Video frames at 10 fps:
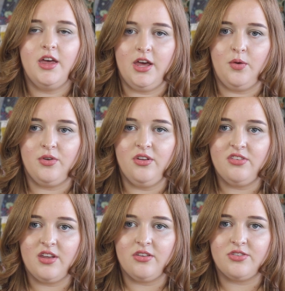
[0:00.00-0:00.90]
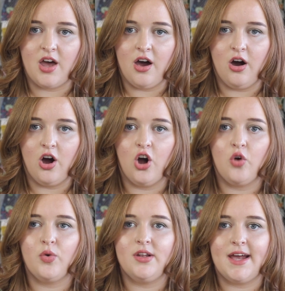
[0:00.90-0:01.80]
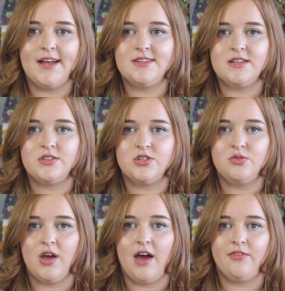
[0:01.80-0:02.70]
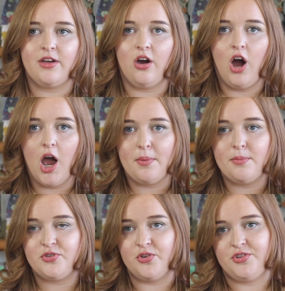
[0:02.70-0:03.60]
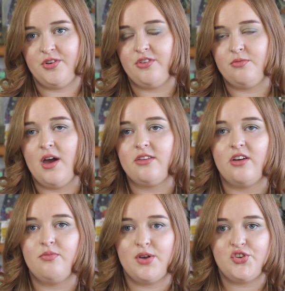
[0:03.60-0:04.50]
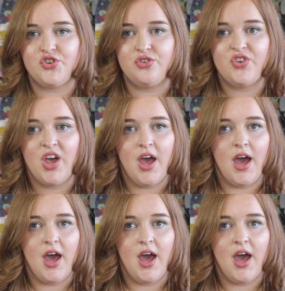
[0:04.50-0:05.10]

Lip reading: illnesses that are related to having hyperpituitarism, as I've mentioned,